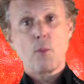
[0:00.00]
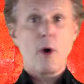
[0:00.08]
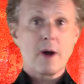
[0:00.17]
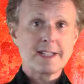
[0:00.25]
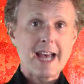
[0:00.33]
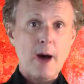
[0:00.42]

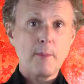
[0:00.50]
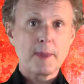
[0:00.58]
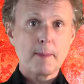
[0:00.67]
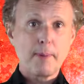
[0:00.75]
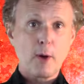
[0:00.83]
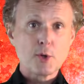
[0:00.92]
worked out where
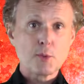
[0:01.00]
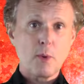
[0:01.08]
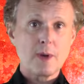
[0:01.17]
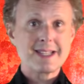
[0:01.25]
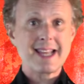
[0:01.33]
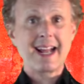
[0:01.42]
the pulse
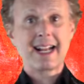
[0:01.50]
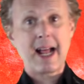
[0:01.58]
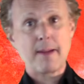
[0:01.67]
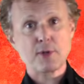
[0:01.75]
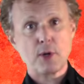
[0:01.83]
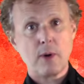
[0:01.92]
was, then
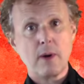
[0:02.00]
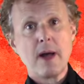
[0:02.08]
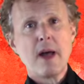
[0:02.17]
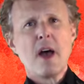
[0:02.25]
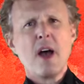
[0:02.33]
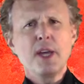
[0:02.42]
clapped along,
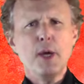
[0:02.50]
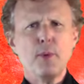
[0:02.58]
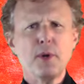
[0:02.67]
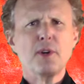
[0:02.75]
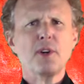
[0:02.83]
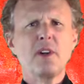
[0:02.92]
you
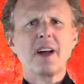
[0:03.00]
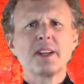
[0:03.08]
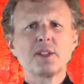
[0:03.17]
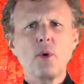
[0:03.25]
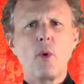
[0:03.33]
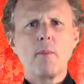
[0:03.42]
wouldn't look like
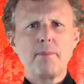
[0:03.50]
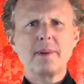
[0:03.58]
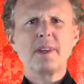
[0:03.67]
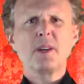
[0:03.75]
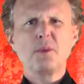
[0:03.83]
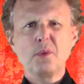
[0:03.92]
a dork, but
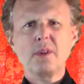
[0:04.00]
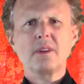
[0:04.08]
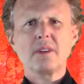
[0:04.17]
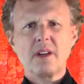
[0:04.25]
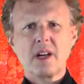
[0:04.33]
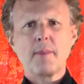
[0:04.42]
you would
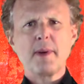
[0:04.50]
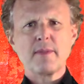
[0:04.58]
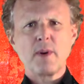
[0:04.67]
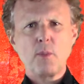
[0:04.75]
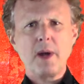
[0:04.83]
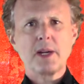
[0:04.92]
look like a bit of
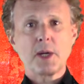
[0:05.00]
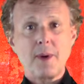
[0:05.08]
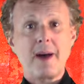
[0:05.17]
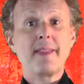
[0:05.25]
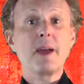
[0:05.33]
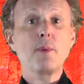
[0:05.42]
a weirdo
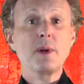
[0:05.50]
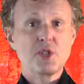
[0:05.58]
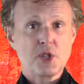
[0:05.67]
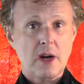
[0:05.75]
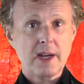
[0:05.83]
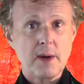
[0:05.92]
and they would
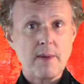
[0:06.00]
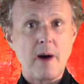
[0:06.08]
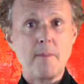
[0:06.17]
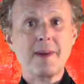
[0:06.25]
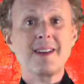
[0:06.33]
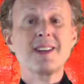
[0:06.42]
chuck you
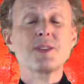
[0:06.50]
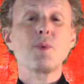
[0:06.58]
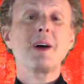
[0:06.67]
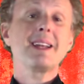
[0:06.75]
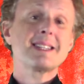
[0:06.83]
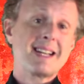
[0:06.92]
out because,
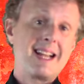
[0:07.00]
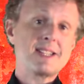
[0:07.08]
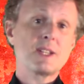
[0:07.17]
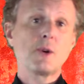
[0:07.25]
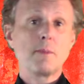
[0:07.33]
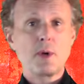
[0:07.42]
well, it's
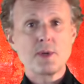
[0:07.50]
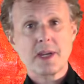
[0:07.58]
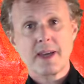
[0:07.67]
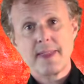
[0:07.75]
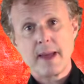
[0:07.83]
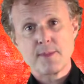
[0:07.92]
classical music
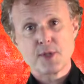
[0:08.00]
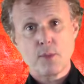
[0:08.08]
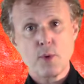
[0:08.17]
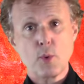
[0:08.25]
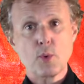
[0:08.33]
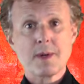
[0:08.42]
and them's the
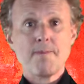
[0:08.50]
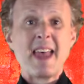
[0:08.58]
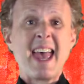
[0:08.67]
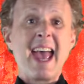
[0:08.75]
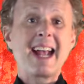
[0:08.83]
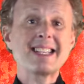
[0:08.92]
rules.
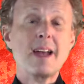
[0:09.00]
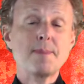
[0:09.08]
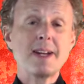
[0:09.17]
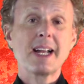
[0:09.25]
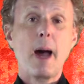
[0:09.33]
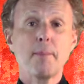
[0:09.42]
Except
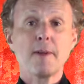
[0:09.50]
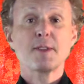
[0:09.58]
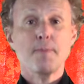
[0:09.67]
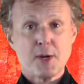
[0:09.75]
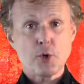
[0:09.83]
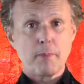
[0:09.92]
in a couple of
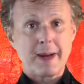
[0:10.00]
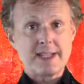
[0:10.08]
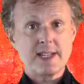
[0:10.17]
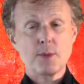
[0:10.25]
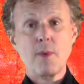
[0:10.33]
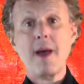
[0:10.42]
special
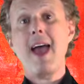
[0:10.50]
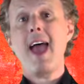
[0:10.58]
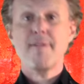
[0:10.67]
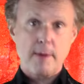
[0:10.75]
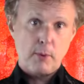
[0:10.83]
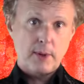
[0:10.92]
pieces where
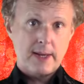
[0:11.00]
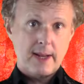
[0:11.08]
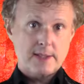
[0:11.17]
everybody does